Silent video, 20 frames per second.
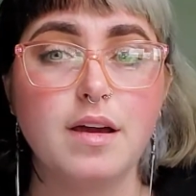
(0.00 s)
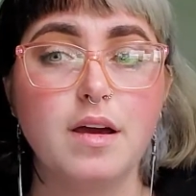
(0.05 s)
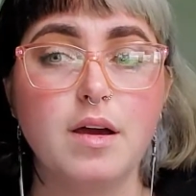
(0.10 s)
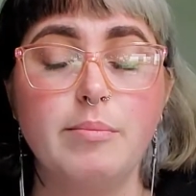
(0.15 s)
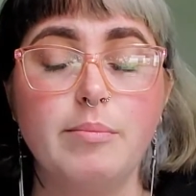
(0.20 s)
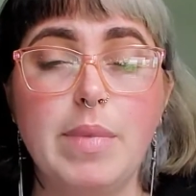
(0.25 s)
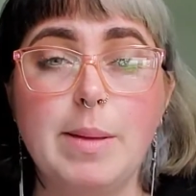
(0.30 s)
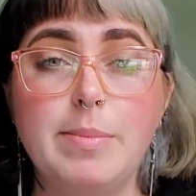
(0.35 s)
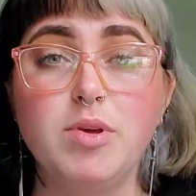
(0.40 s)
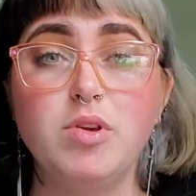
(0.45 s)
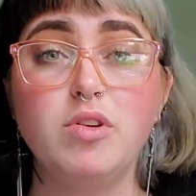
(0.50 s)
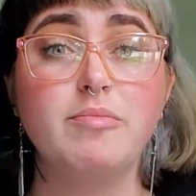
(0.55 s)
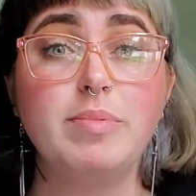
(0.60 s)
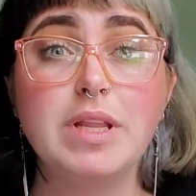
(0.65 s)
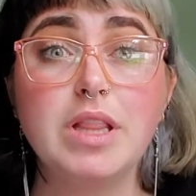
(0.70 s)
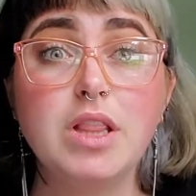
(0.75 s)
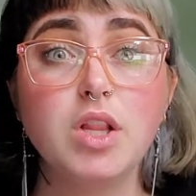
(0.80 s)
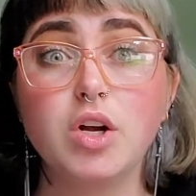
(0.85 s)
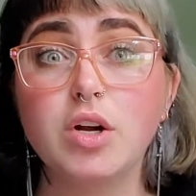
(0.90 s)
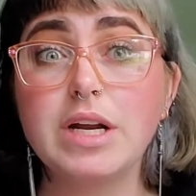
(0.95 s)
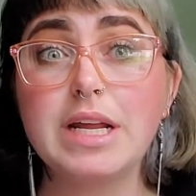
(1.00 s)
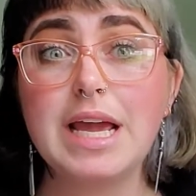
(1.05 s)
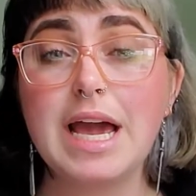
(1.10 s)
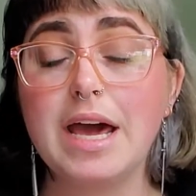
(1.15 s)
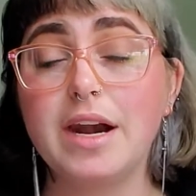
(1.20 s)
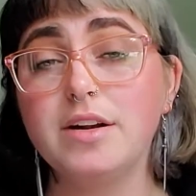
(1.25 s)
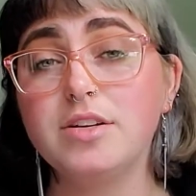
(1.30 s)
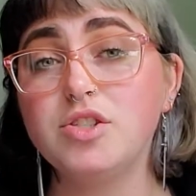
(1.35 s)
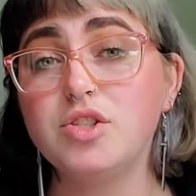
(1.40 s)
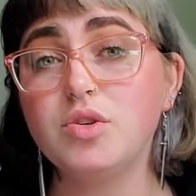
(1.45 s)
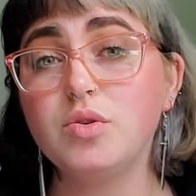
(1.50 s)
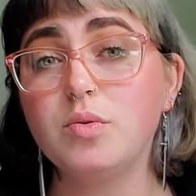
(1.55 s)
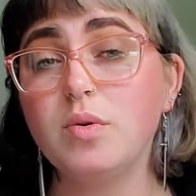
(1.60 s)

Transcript: Maybe you've been learning how to do